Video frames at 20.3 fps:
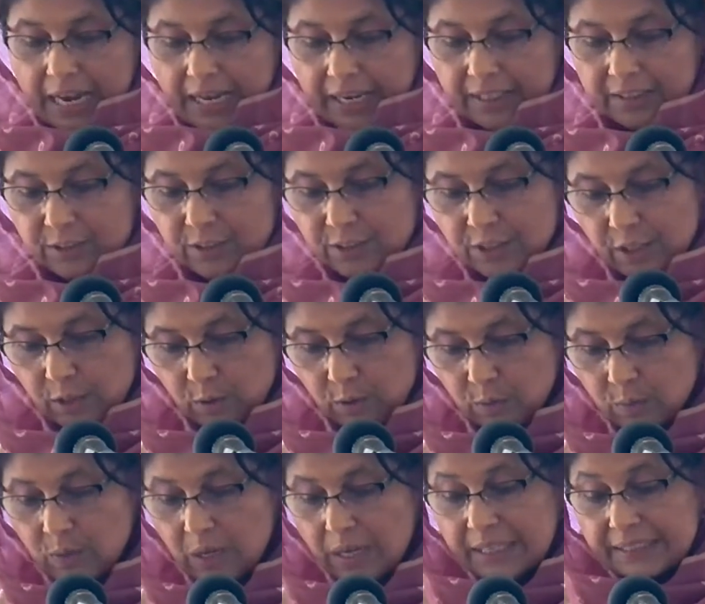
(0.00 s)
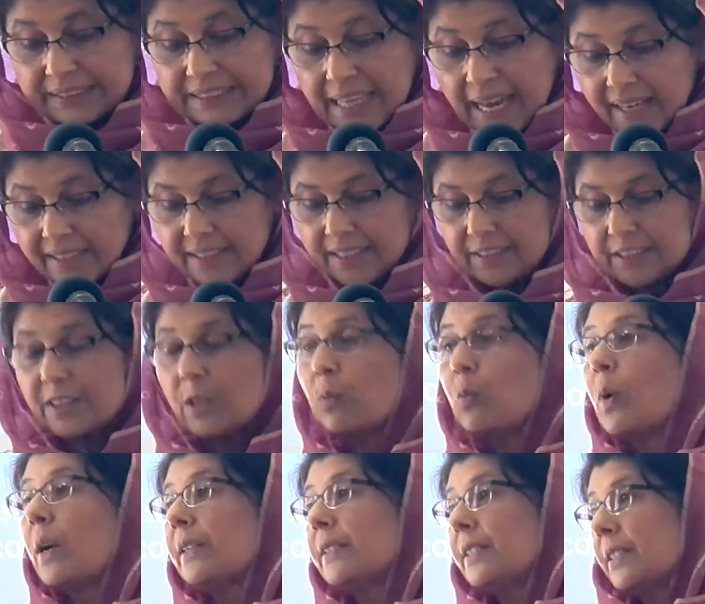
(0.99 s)
And so that is the
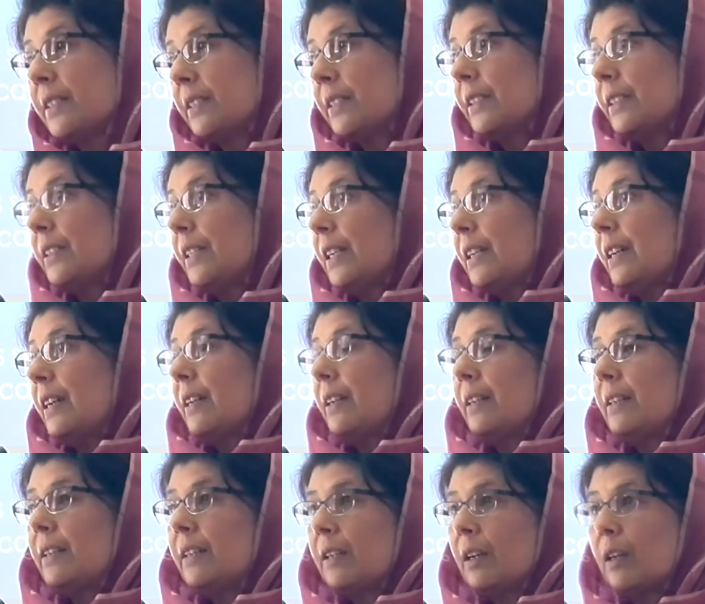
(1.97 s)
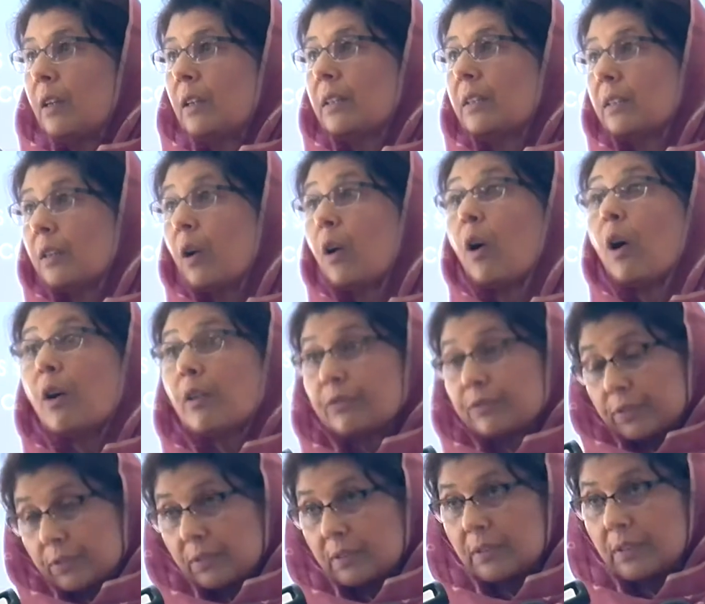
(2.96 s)
wonder
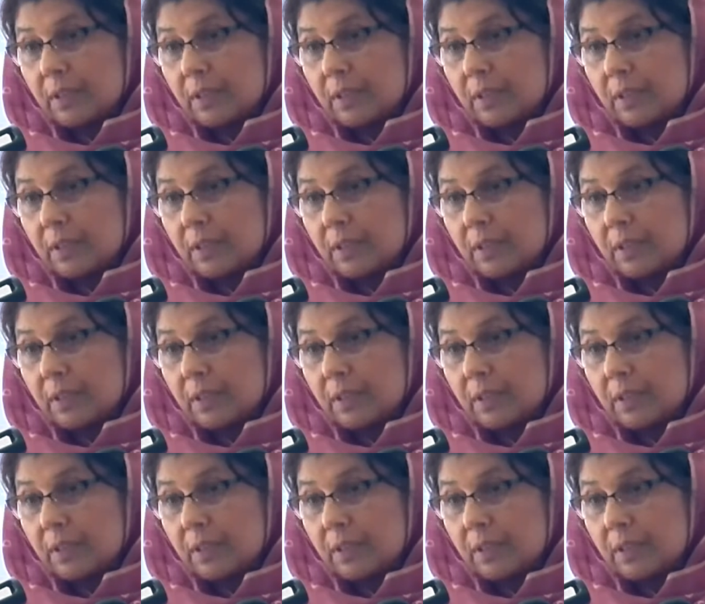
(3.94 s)
of